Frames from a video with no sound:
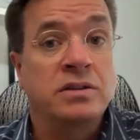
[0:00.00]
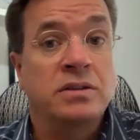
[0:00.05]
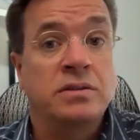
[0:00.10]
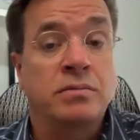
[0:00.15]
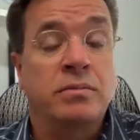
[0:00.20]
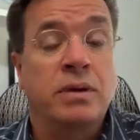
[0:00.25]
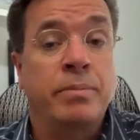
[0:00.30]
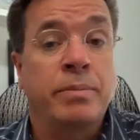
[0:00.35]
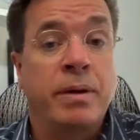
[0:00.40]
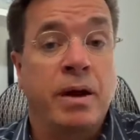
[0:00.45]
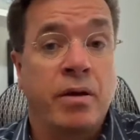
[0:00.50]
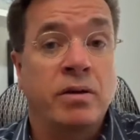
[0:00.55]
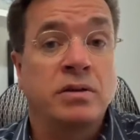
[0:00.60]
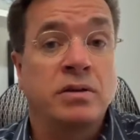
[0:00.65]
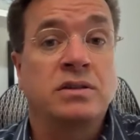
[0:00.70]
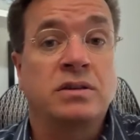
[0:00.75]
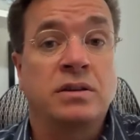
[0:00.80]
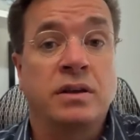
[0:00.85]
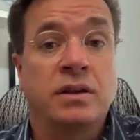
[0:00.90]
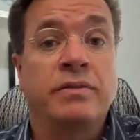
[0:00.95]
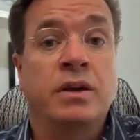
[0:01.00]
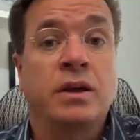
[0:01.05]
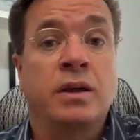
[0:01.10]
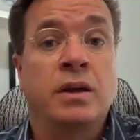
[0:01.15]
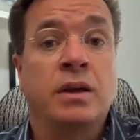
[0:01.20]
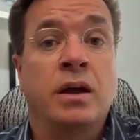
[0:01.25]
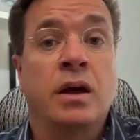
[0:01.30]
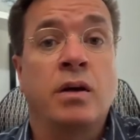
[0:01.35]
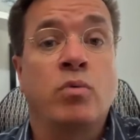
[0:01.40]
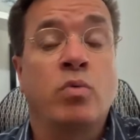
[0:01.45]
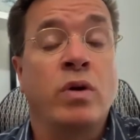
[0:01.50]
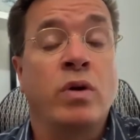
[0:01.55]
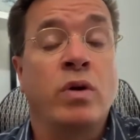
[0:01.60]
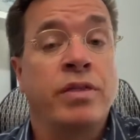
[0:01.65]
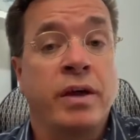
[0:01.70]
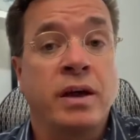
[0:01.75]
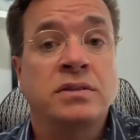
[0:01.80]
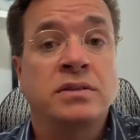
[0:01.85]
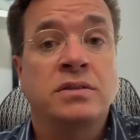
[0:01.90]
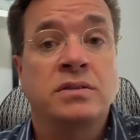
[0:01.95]
my parents living with
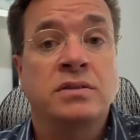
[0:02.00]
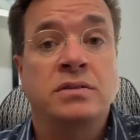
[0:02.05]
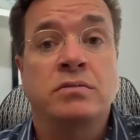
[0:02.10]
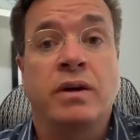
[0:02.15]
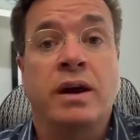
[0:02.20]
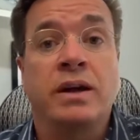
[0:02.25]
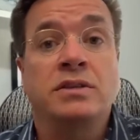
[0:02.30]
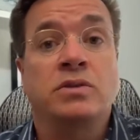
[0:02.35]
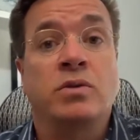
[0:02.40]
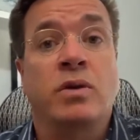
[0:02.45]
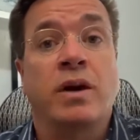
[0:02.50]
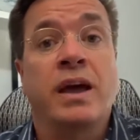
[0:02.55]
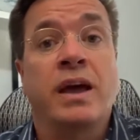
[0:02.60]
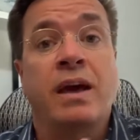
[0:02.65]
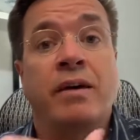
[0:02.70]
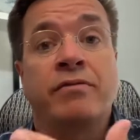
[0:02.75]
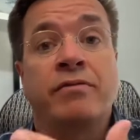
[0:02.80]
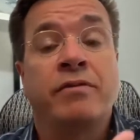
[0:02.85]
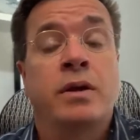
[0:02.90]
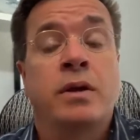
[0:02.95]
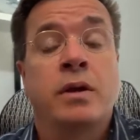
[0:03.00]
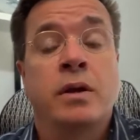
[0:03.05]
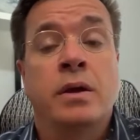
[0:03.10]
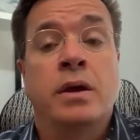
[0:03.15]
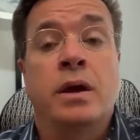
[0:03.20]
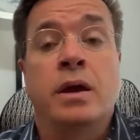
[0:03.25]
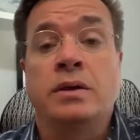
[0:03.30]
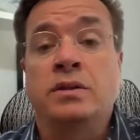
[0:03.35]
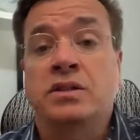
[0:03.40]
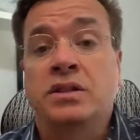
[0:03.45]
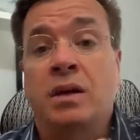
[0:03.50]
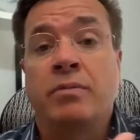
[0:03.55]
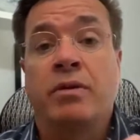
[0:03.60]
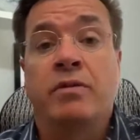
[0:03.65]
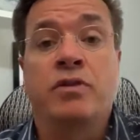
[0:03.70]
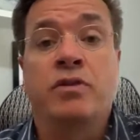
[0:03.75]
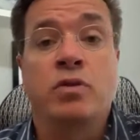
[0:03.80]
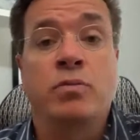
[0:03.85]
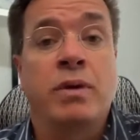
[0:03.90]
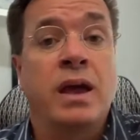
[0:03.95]
us, right? So I have, and some of
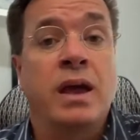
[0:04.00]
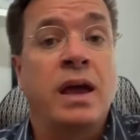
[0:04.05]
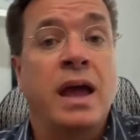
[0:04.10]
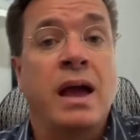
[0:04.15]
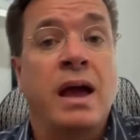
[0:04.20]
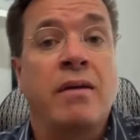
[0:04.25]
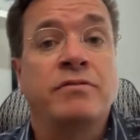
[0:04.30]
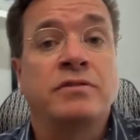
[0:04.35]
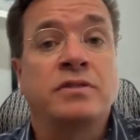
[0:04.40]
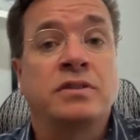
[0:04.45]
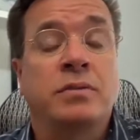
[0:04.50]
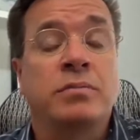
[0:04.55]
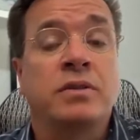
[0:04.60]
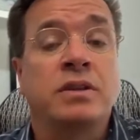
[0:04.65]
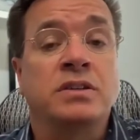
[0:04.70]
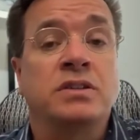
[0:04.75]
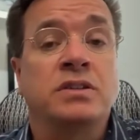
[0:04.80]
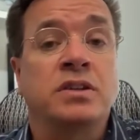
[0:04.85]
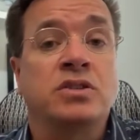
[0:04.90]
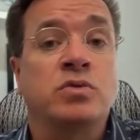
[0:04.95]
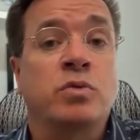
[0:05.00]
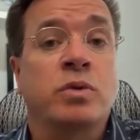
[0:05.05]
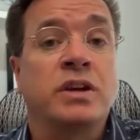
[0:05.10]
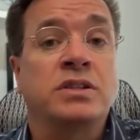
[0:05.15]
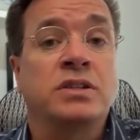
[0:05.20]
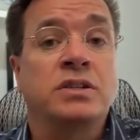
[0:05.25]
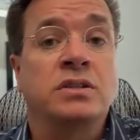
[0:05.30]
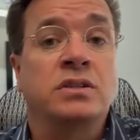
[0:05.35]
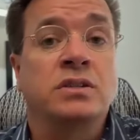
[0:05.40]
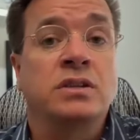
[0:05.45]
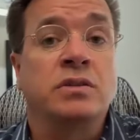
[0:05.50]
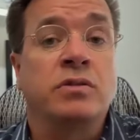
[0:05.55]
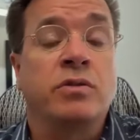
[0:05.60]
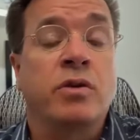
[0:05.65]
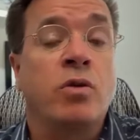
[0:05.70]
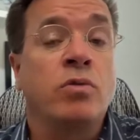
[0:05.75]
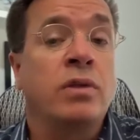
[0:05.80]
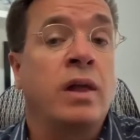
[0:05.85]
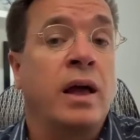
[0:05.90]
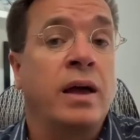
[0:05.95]
you may have some of these situations in your
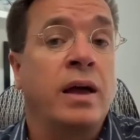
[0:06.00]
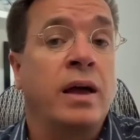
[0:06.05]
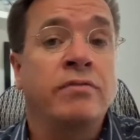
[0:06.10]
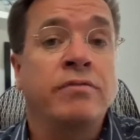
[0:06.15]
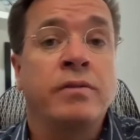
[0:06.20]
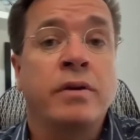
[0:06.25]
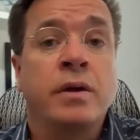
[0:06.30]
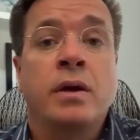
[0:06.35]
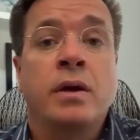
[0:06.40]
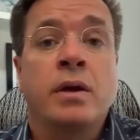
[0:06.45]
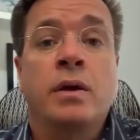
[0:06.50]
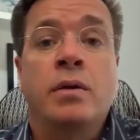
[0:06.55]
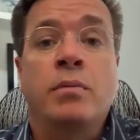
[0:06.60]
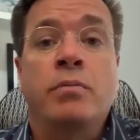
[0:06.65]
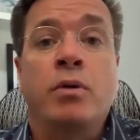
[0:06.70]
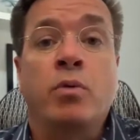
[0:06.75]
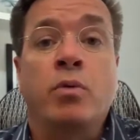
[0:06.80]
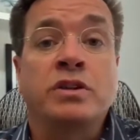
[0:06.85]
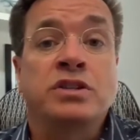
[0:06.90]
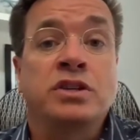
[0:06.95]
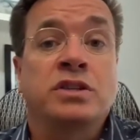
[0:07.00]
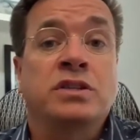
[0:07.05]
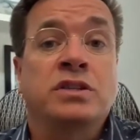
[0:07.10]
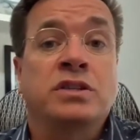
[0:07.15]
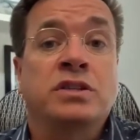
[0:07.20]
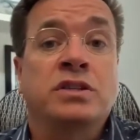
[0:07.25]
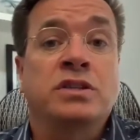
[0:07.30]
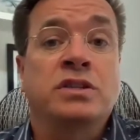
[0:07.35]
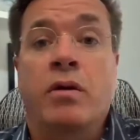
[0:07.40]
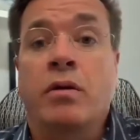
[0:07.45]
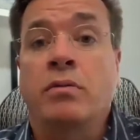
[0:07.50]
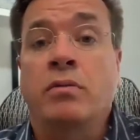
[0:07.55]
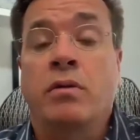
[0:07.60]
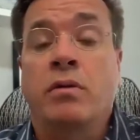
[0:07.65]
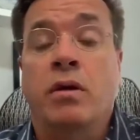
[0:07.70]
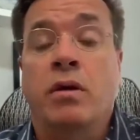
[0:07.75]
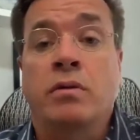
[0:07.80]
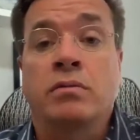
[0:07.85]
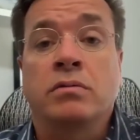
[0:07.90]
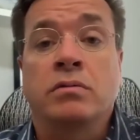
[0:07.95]
own life, but we just had
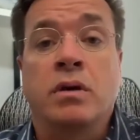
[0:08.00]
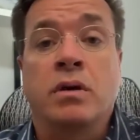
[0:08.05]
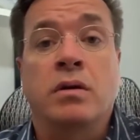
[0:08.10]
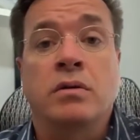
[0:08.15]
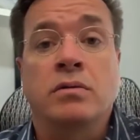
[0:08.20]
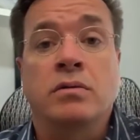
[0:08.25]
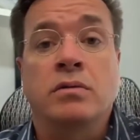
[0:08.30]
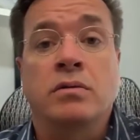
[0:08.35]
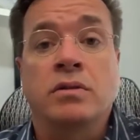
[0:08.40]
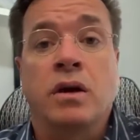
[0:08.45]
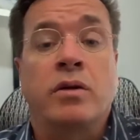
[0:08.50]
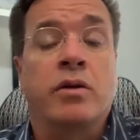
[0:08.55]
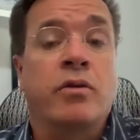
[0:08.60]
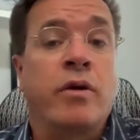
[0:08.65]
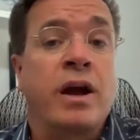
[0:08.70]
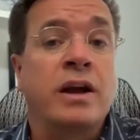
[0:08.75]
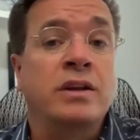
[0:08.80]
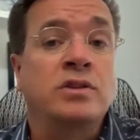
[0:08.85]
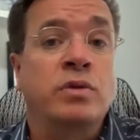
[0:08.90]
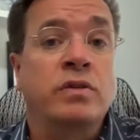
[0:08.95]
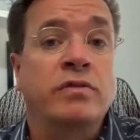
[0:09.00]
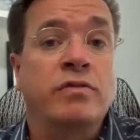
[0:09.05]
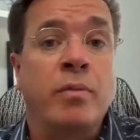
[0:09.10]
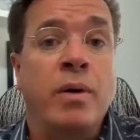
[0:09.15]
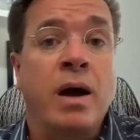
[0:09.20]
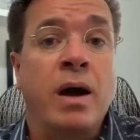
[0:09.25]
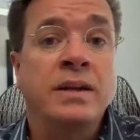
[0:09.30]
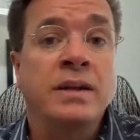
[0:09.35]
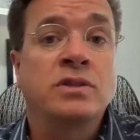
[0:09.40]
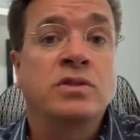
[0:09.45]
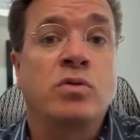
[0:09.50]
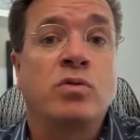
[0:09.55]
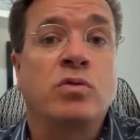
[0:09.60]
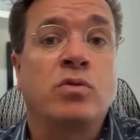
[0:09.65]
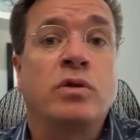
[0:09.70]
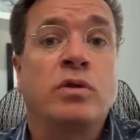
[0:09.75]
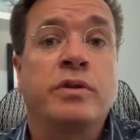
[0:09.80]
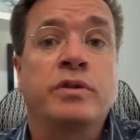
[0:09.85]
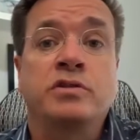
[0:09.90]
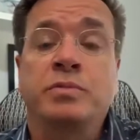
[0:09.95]
our daughter graduate from high
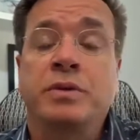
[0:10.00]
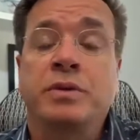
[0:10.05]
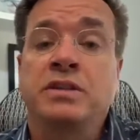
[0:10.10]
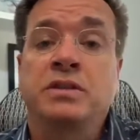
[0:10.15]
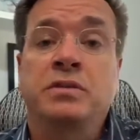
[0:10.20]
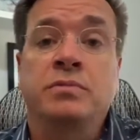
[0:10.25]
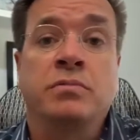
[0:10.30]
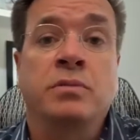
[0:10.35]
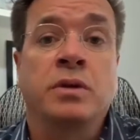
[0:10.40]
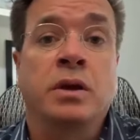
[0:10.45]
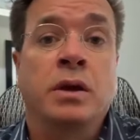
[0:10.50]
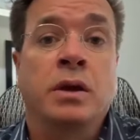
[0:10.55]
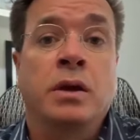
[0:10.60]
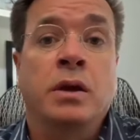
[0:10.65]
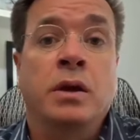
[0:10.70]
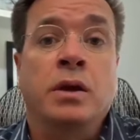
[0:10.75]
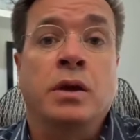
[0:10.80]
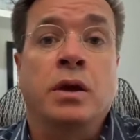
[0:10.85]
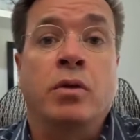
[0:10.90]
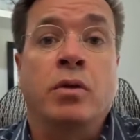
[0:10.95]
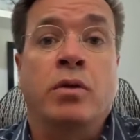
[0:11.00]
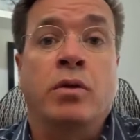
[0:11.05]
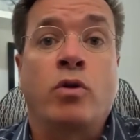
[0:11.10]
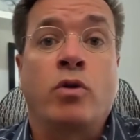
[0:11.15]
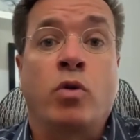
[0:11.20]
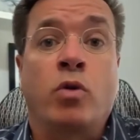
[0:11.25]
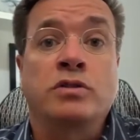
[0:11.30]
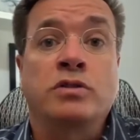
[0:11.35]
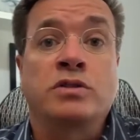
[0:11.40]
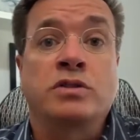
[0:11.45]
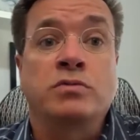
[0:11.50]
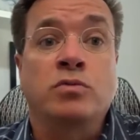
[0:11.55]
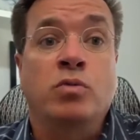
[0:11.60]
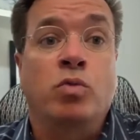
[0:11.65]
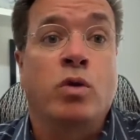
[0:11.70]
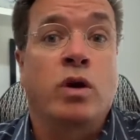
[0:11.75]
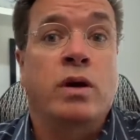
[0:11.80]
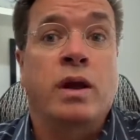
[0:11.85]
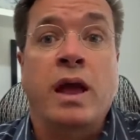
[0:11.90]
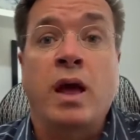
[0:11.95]
school, and there's been some, of course,
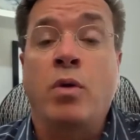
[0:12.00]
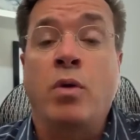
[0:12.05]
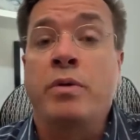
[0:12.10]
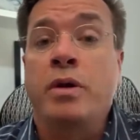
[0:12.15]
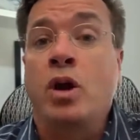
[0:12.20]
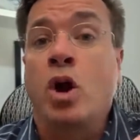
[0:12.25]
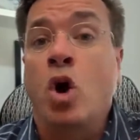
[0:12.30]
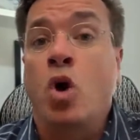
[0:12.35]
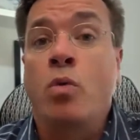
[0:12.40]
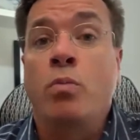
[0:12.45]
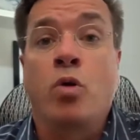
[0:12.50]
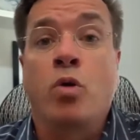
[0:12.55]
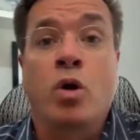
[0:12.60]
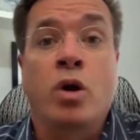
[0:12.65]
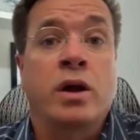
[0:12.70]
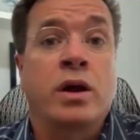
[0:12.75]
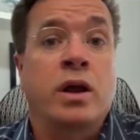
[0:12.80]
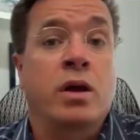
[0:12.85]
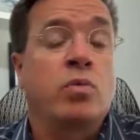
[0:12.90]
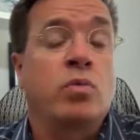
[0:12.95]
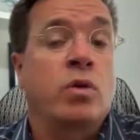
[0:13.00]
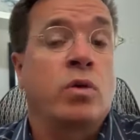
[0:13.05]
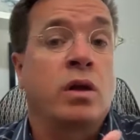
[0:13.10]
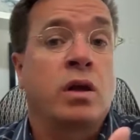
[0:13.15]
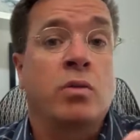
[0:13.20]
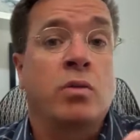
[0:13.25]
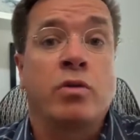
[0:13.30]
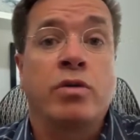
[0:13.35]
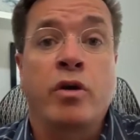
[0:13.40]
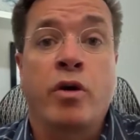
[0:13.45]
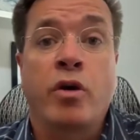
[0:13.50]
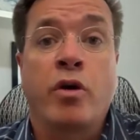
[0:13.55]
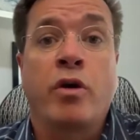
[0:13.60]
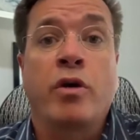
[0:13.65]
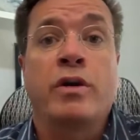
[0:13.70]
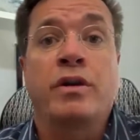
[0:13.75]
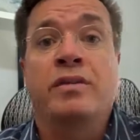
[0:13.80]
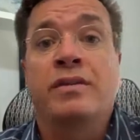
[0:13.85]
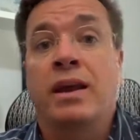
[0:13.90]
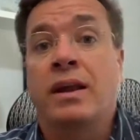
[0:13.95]
helping homework and working with her
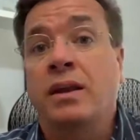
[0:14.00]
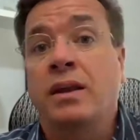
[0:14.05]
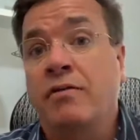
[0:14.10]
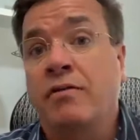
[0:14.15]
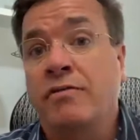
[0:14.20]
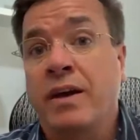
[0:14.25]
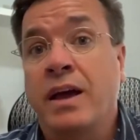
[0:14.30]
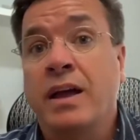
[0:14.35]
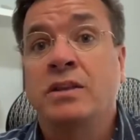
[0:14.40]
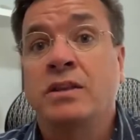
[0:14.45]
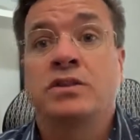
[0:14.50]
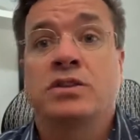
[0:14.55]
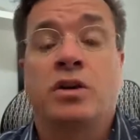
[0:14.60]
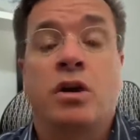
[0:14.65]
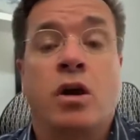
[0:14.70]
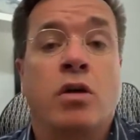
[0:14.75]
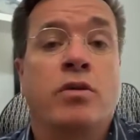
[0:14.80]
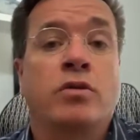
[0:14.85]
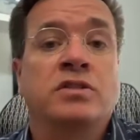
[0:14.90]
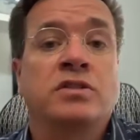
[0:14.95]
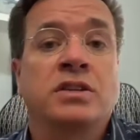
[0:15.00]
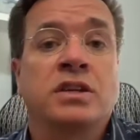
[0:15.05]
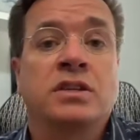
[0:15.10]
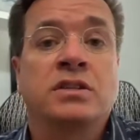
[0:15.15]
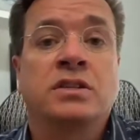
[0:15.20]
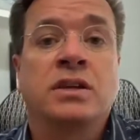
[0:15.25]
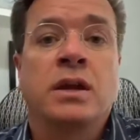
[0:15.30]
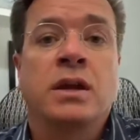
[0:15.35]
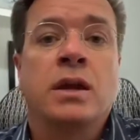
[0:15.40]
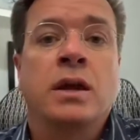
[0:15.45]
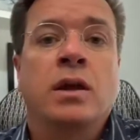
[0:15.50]
and attending events and all those things.